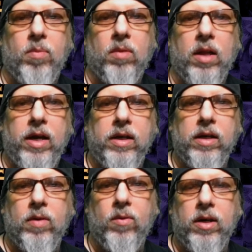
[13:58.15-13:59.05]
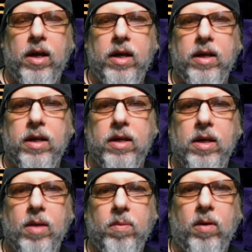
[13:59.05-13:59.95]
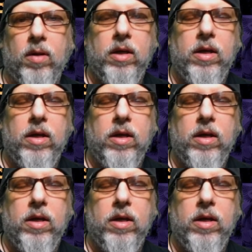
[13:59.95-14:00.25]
late one night in a temple,